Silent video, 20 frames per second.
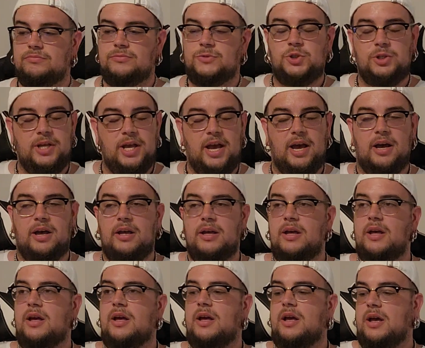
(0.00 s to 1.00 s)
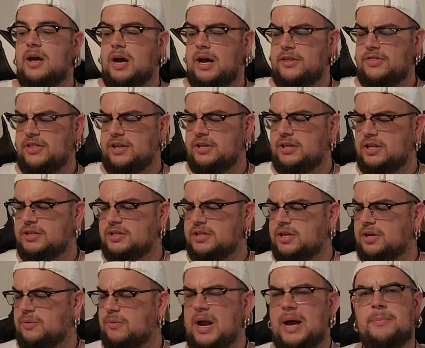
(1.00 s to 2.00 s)
So yeah. I think that's
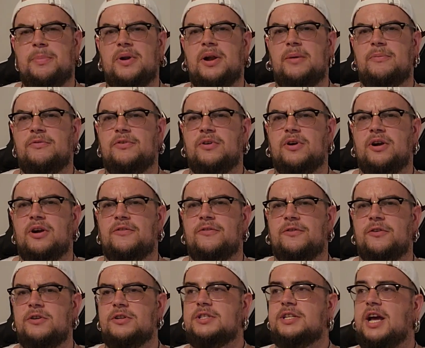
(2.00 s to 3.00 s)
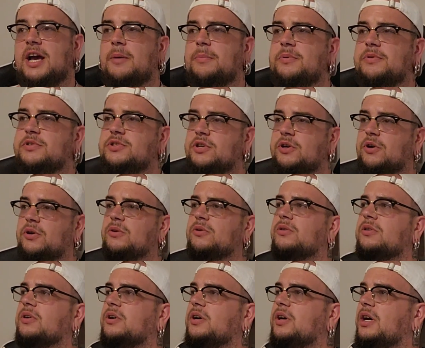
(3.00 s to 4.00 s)
going to wrap it up for our first
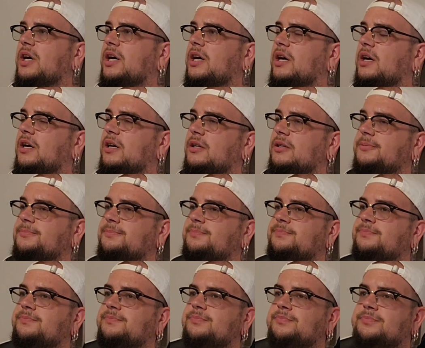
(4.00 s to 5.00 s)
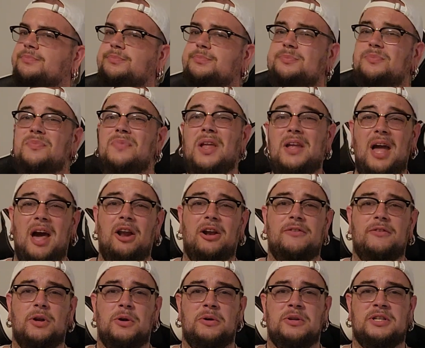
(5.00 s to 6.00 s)
episode. I don't
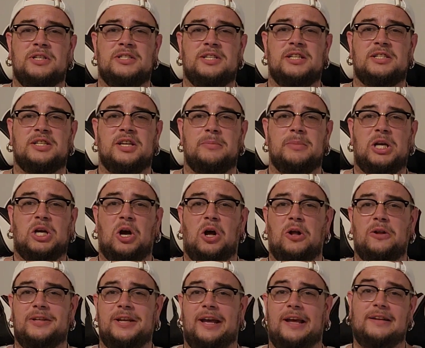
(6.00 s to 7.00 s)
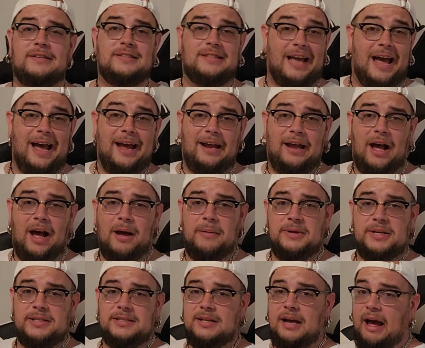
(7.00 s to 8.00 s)
even know what this thing's going to be called yet. Sky
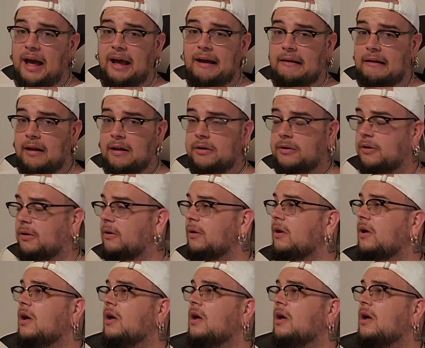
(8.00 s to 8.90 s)
Comics? I don't know.